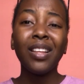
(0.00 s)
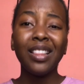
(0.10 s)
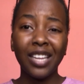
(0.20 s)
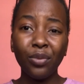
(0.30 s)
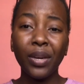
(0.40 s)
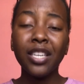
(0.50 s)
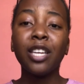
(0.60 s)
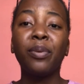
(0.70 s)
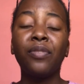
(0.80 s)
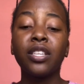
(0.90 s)
that will end
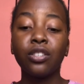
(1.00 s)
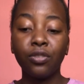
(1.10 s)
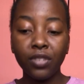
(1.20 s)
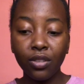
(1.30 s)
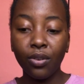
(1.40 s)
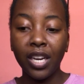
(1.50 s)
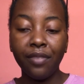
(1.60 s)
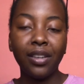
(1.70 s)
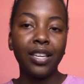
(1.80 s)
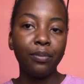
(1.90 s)
up affecting your physical
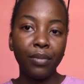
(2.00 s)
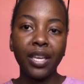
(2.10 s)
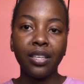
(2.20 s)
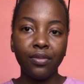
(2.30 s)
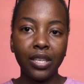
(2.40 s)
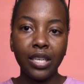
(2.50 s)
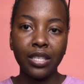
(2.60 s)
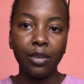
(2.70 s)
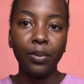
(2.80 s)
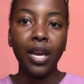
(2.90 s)
life, and that may even end
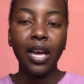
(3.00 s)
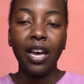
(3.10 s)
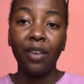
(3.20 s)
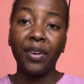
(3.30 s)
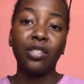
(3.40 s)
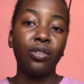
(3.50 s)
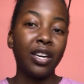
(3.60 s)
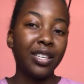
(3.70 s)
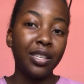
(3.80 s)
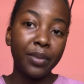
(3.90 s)
up affecting your
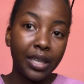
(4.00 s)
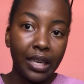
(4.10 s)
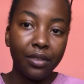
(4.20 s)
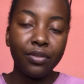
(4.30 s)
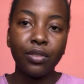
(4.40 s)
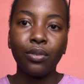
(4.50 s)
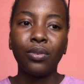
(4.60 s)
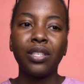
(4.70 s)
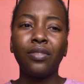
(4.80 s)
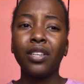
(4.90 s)
academic life. So
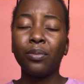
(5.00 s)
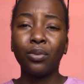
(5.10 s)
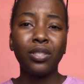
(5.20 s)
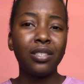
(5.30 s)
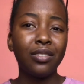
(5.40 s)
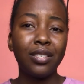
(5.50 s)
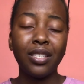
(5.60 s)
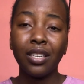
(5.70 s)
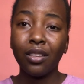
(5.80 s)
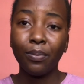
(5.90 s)
it's very important to
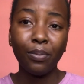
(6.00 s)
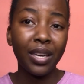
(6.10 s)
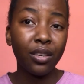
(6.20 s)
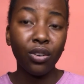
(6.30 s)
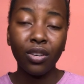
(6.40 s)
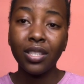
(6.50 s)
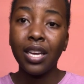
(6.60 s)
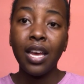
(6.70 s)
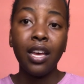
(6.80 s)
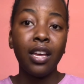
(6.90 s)
stick by God,
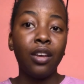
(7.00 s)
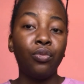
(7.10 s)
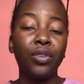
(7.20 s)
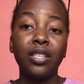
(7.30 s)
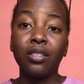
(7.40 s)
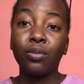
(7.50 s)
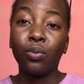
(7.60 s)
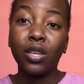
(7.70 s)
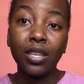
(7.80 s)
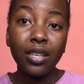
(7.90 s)
read His
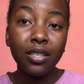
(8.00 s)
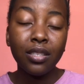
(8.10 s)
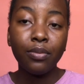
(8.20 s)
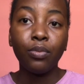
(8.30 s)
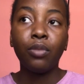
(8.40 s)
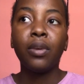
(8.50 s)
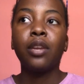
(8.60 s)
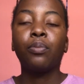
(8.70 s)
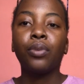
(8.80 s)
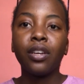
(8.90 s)
Word,
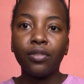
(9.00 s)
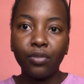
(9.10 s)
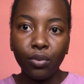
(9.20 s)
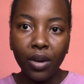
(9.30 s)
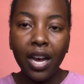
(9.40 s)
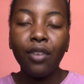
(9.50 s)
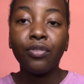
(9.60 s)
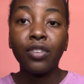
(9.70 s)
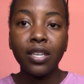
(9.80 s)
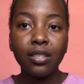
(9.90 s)
remain prayerful, have
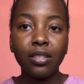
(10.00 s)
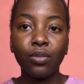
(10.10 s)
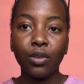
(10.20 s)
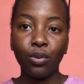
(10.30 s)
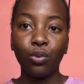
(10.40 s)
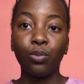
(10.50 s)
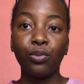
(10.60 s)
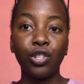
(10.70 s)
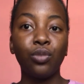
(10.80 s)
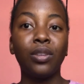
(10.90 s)
friends as well who will
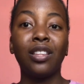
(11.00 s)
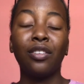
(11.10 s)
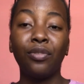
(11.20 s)
push you in the